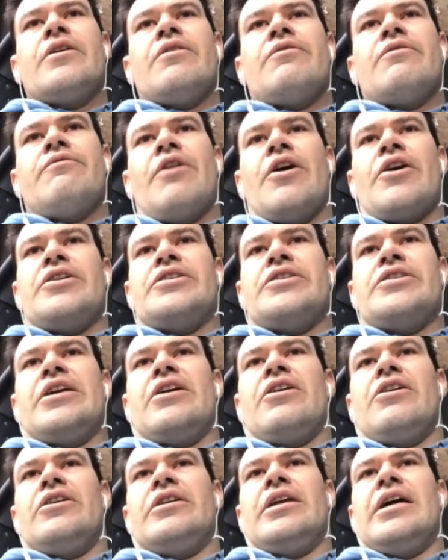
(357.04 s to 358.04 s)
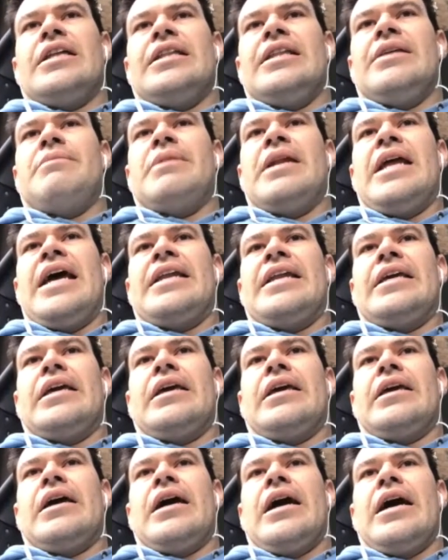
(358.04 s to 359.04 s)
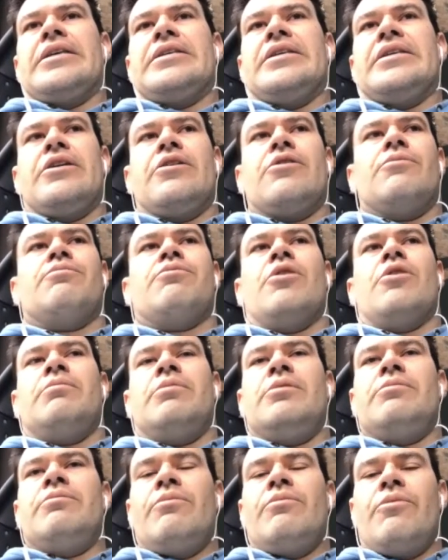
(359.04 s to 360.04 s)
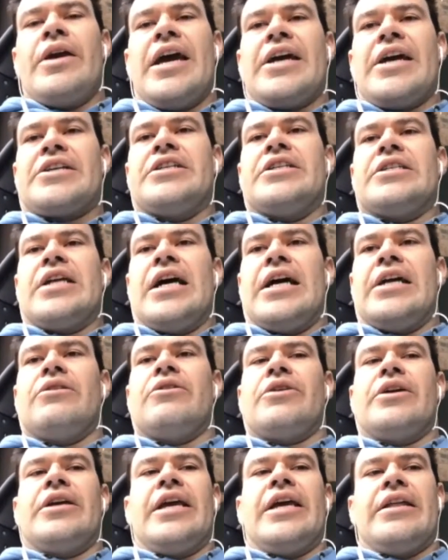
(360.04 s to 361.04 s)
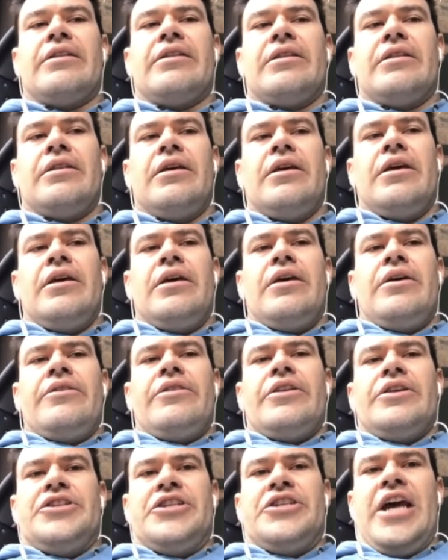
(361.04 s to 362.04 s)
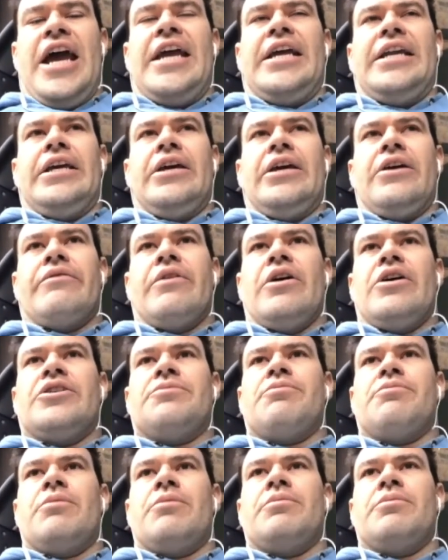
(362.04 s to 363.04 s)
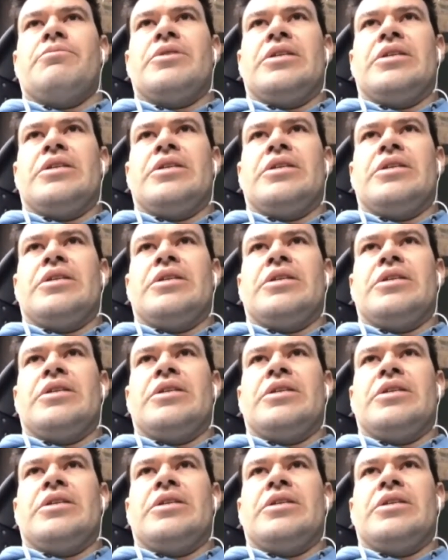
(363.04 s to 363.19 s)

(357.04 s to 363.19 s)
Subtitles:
focusing on eliminating a single problem, we actually started looking at the chaining of those problems